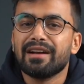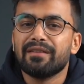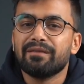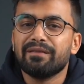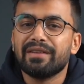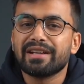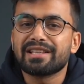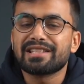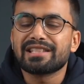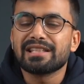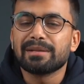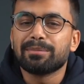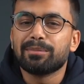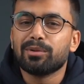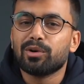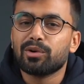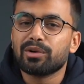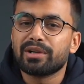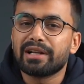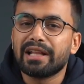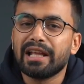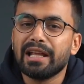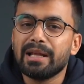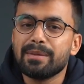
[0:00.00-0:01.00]
Wix
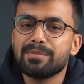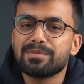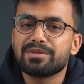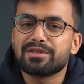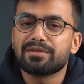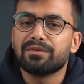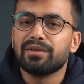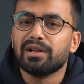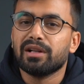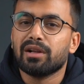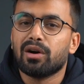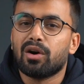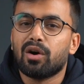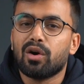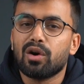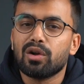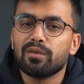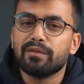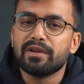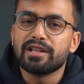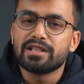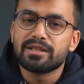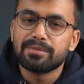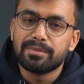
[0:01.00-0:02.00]
support teams will
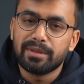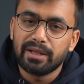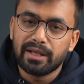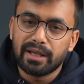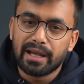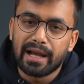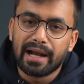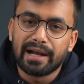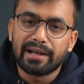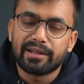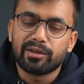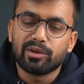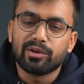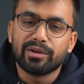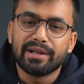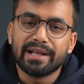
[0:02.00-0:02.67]
always be at your